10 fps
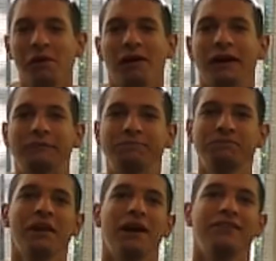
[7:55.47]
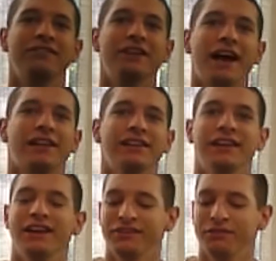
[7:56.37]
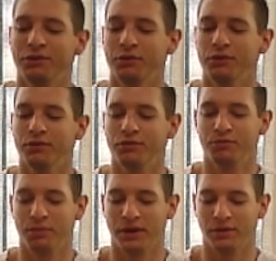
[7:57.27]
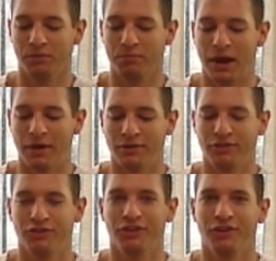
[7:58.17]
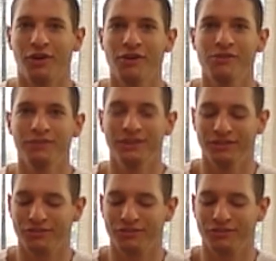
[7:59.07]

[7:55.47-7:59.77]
Okay, exactly as if you were to sprinkle powdered sugar all over these